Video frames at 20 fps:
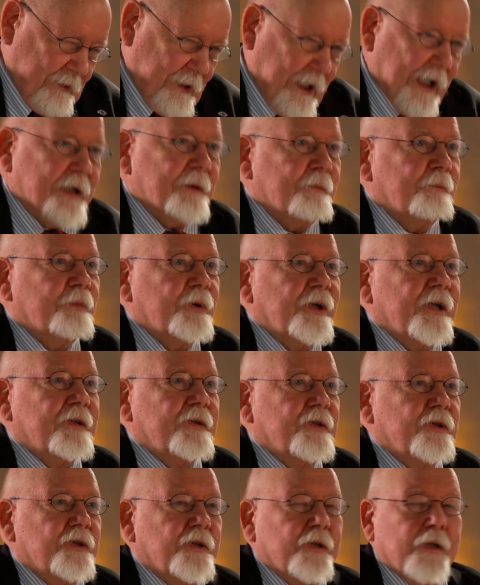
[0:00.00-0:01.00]

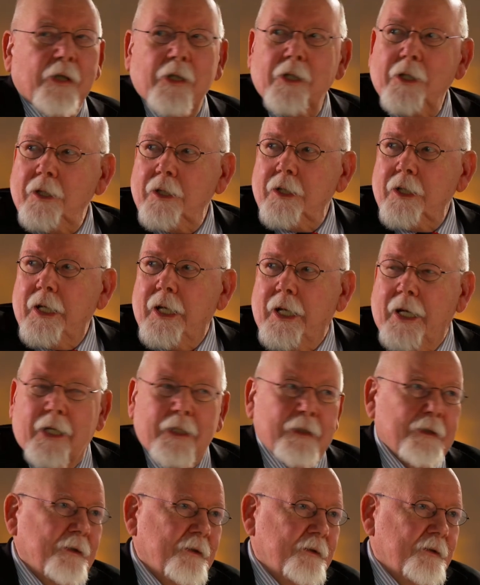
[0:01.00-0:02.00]
LightBridge
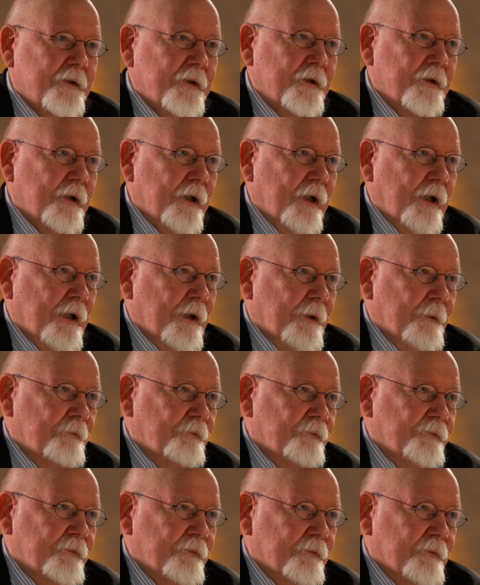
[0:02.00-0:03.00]
and
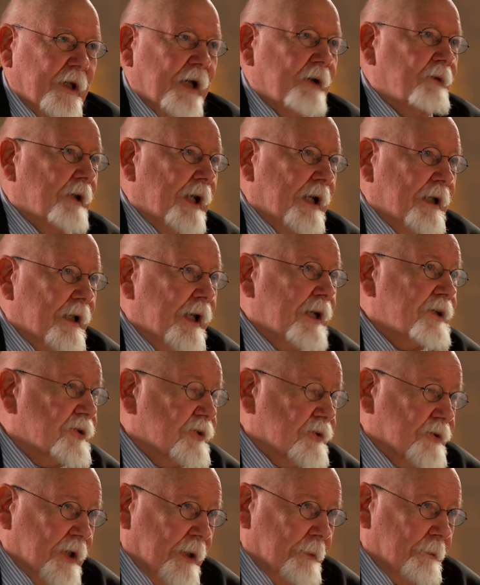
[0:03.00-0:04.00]
DedoLight
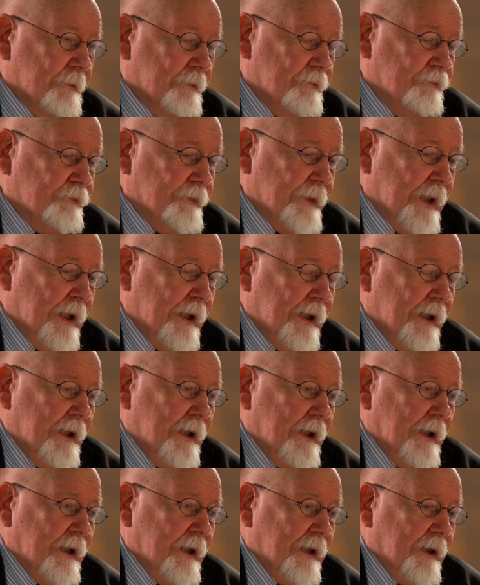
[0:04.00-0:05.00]
Lightstream?
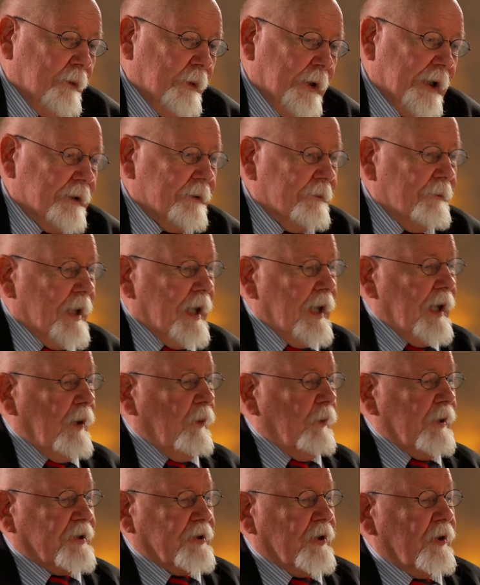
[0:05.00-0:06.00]
Well,
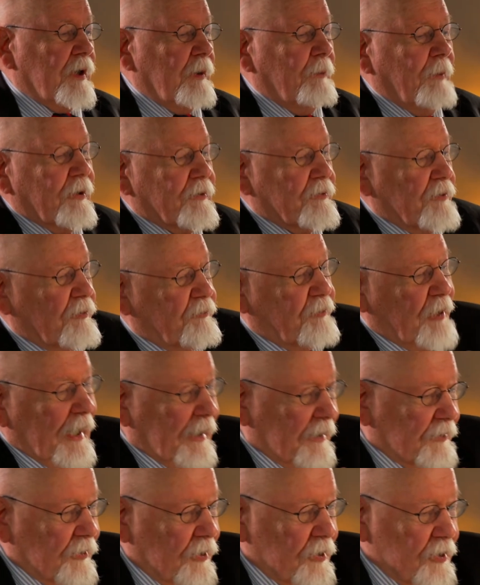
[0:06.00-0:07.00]
we're talking about
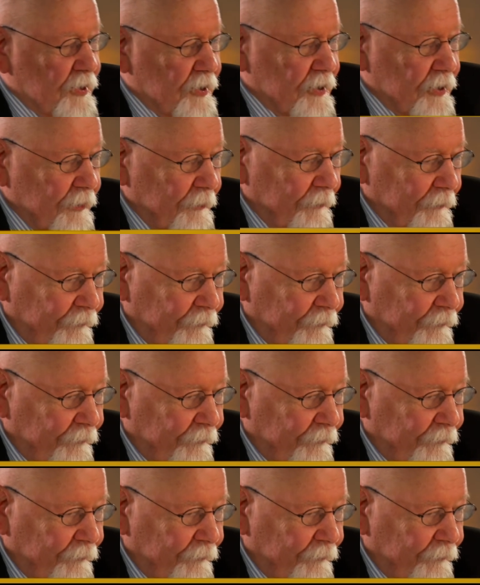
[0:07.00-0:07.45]
reflectors,